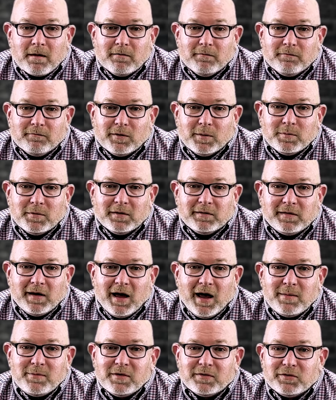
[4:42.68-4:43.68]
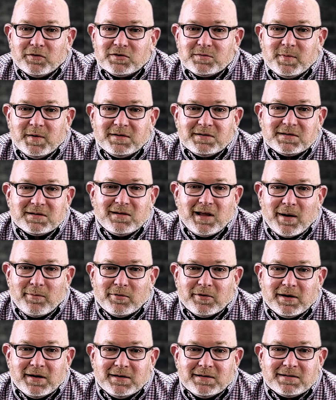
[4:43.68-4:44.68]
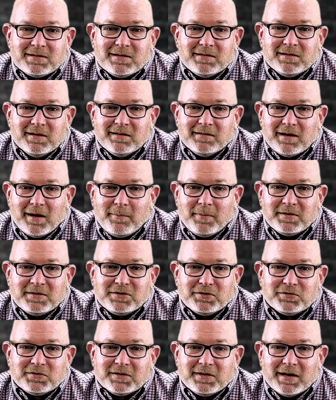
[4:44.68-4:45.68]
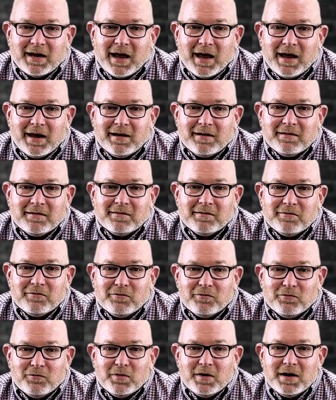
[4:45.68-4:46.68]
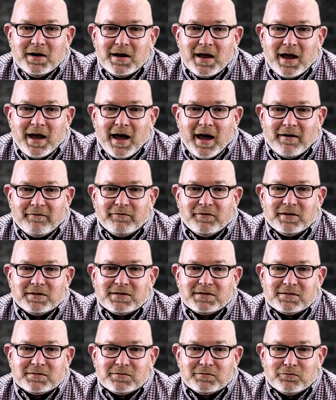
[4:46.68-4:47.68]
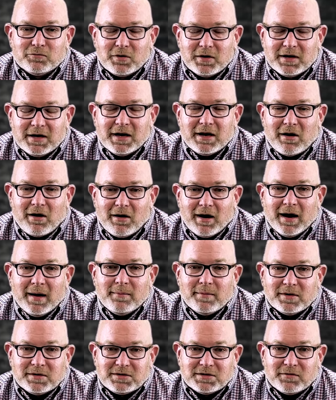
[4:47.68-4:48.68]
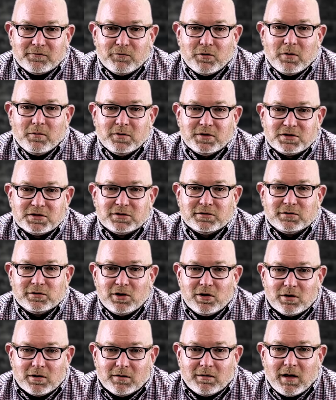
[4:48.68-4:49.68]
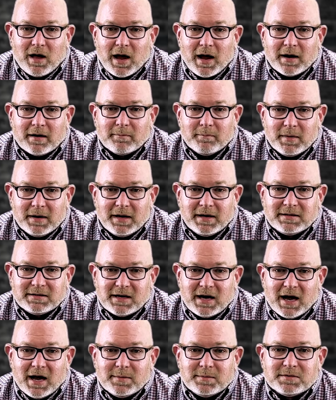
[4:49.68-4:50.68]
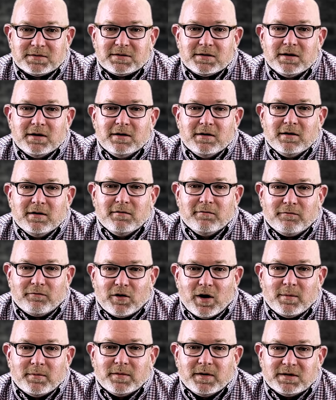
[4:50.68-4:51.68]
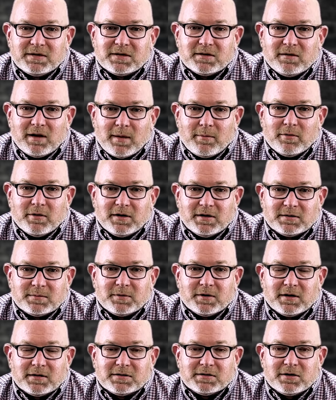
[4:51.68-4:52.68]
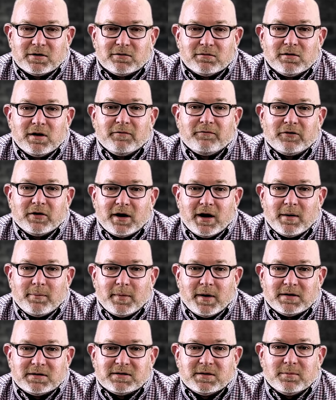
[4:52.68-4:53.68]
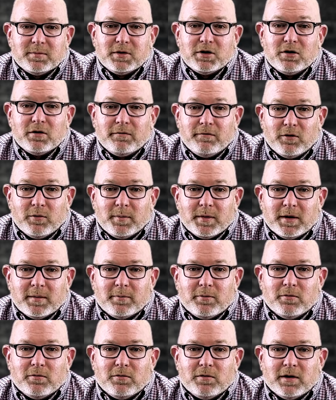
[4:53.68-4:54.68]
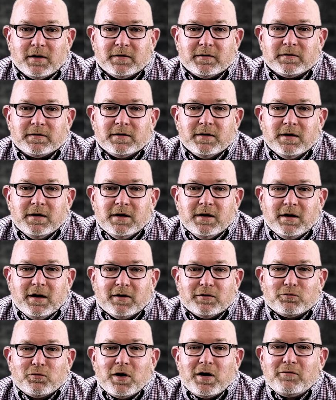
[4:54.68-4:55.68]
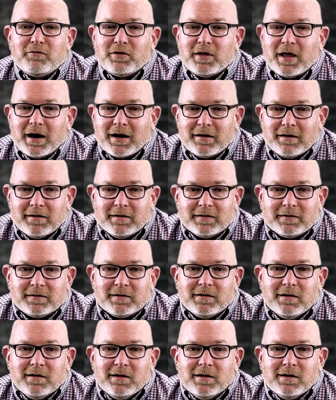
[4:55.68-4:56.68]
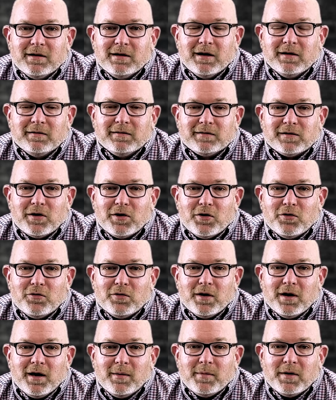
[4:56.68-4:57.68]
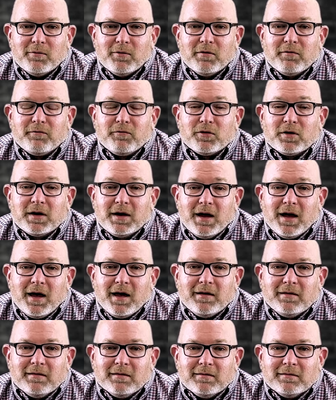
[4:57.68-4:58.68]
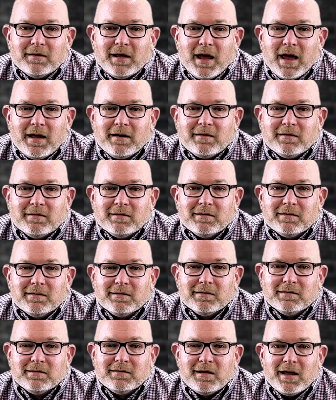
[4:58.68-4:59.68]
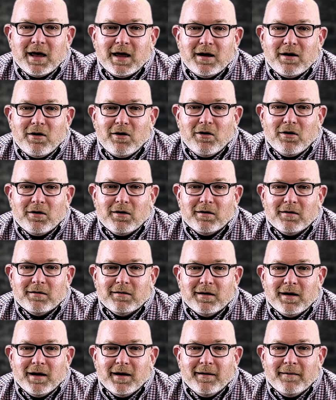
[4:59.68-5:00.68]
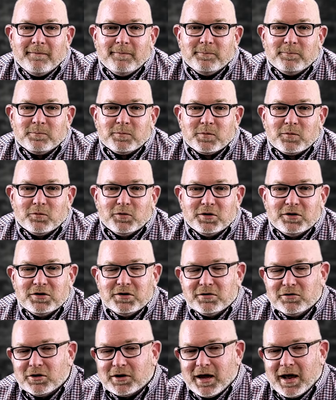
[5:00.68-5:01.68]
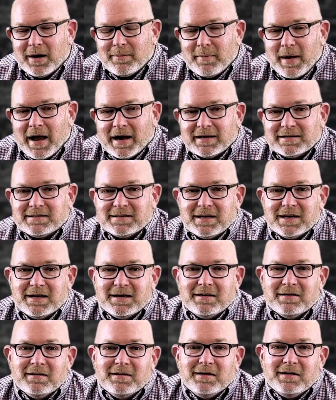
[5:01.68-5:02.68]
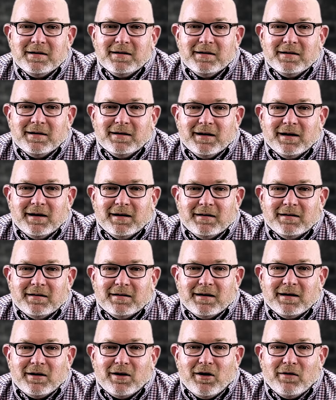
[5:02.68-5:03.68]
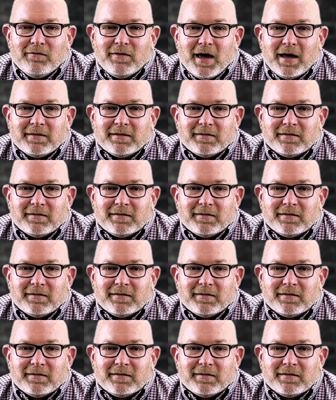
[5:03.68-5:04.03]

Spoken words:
from the time that there's been celebrities up until today, we get our image of what we should look like many times from these celebrities because they're lifted up as the beautiful people, as whatever that is. And so, and we forget that they are, when you look at a magazine and all that,